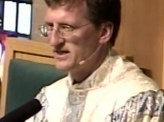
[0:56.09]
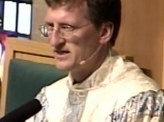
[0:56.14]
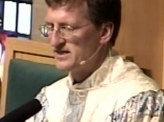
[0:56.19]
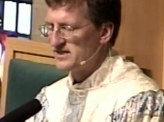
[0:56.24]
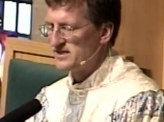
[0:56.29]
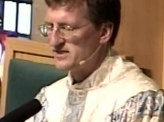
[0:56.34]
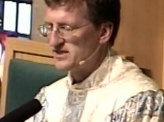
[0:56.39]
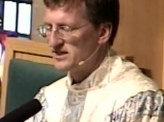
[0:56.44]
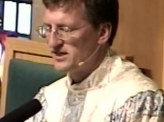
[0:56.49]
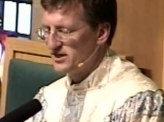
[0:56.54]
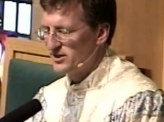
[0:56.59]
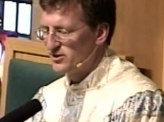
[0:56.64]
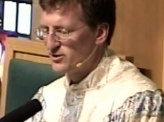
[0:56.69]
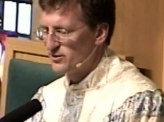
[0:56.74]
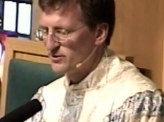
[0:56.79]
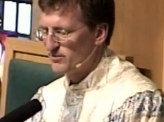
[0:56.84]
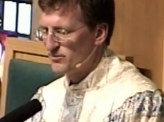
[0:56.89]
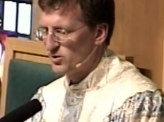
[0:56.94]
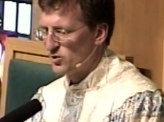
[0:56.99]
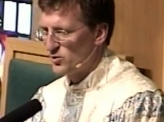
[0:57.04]
his
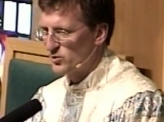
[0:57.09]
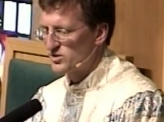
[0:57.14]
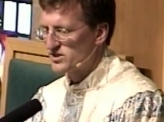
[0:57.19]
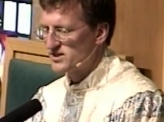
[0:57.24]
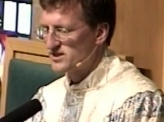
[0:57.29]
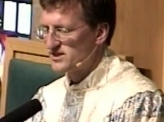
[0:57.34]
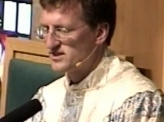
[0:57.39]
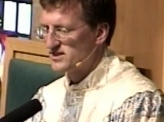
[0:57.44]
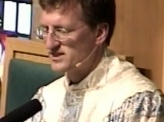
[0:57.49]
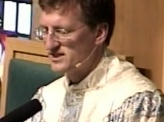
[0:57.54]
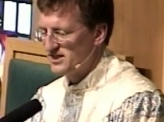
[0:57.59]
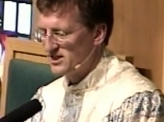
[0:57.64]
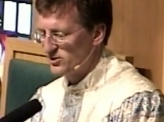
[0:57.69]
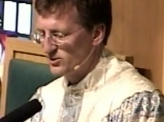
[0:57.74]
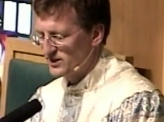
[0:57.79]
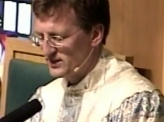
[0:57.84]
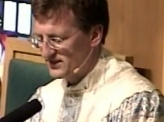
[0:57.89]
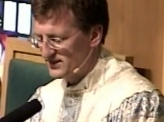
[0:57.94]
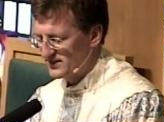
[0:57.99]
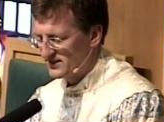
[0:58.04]
innermost
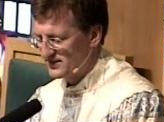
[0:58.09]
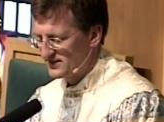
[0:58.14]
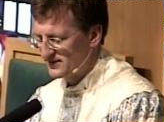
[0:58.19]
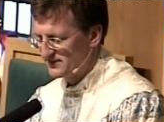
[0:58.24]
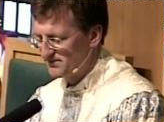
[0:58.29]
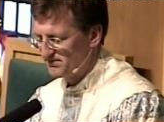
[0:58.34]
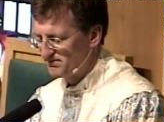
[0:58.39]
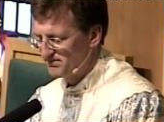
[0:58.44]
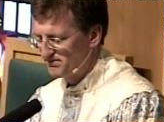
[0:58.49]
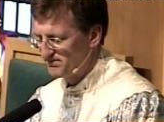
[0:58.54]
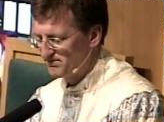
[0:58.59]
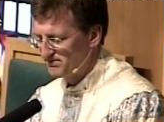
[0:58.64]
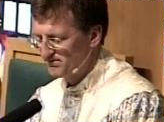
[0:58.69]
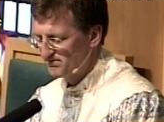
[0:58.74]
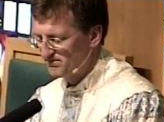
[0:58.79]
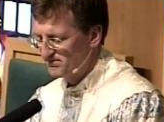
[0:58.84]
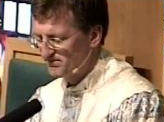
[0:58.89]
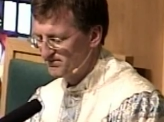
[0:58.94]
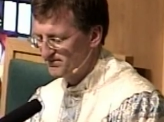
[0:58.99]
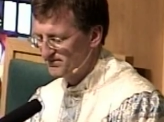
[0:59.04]
secret.
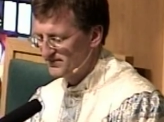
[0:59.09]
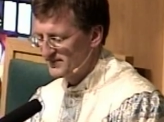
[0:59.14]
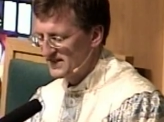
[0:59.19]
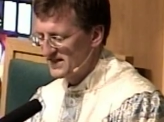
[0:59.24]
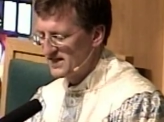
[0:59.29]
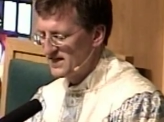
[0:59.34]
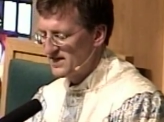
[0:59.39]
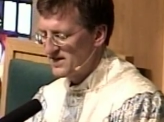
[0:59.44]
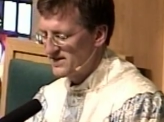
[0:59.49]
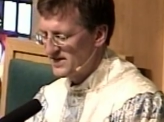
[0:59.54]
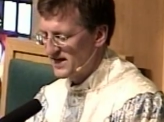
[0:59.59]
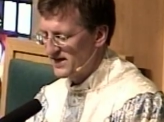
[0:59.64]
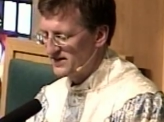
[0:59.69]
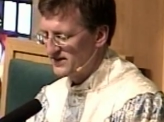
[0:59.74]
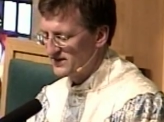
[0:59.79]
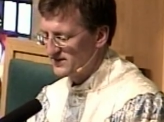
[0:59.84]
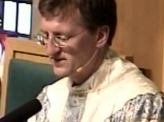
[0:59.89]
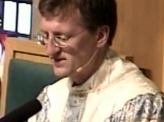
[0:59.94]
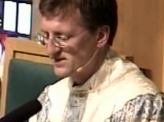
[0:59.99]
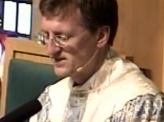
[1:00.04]
That
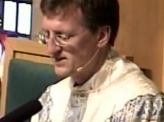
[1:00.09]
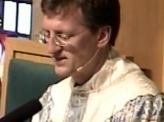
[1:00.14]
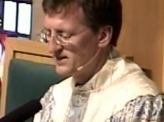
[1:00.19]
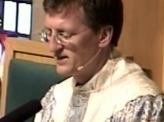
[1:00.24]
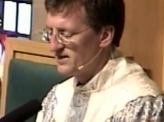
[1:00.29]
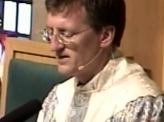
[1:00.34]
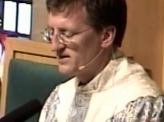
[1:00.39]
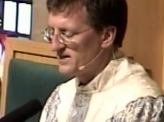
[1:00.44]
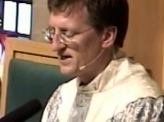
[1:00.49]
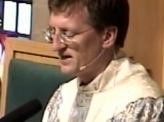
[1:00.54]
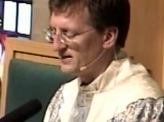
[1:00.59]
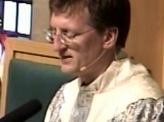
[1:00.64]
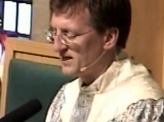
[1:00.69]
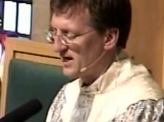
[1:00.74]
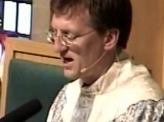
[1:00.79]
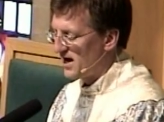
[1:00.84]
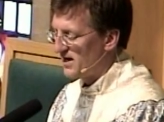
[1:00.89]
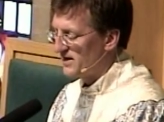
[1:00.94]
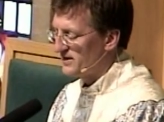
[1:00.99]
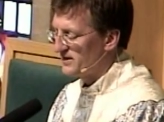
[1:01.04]
is, that
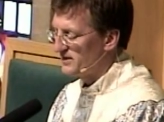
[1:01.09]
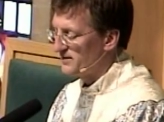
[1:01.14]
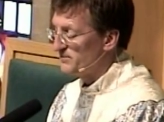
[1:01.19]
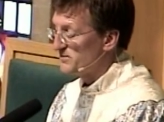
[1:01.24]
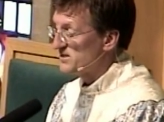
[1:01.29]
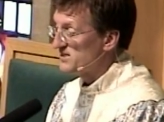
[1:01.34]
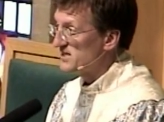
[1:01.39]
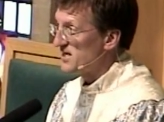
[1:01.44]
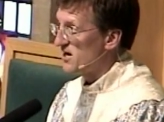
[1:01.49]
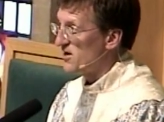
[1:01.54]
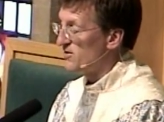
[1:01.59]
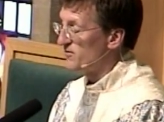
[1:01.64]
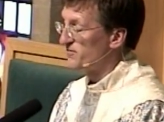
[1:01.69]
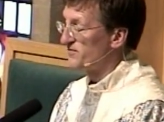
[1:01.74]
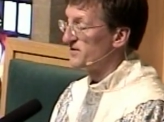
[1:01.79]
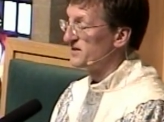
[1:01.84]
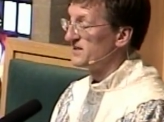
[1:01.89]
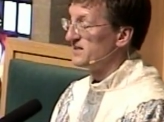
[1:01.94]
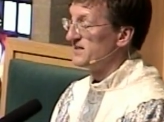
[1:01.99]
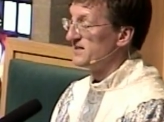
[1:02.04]
God
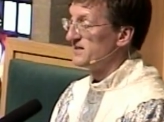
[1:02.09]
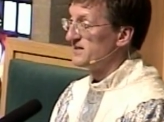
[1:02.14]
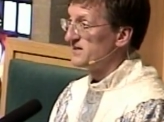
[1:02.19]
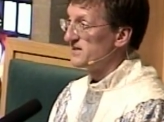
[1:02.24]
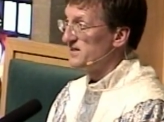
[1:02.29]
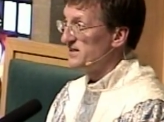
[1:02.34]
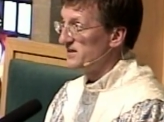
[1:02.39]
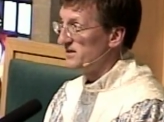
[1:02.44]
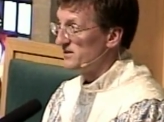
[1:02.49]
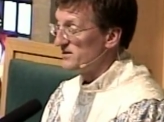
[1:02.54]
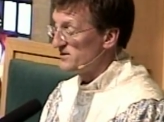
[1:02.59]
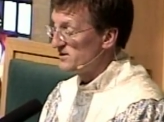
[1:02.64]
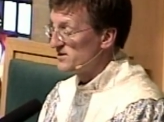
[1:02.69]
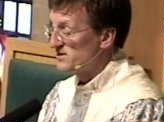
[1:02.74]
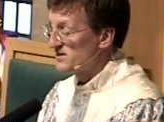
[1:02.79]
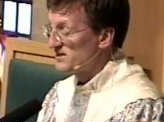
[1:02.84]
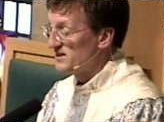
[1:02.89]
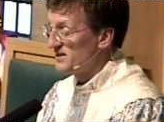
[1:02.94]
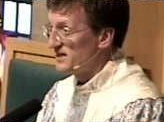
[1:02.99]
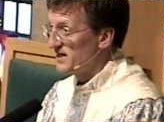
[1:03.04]
himself
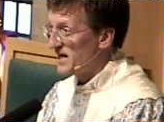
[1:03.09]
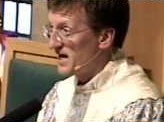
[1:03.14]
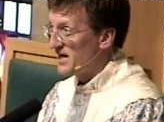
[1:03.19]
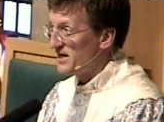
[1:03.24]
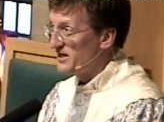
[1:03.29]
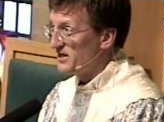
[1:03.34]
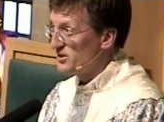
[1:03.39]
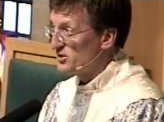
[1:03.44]
is an